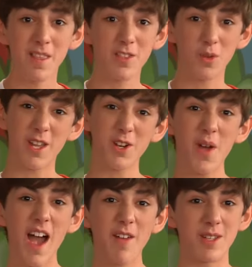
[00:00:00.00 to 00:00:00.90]
So there you
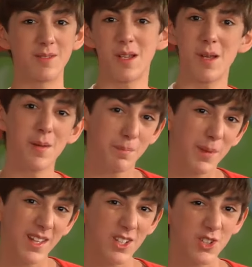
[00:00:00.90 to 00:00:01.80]
have it.
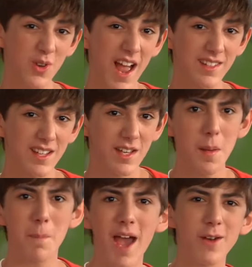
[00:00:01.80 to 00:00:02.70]
Being distracted,
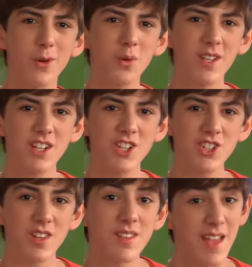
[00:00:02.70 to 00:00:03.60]
bad road
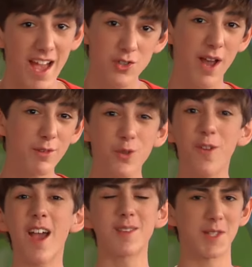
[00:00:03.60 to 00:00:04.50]
conditions, and driving too
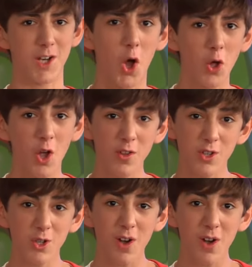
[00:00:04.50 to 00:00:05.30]
fast can all cause you to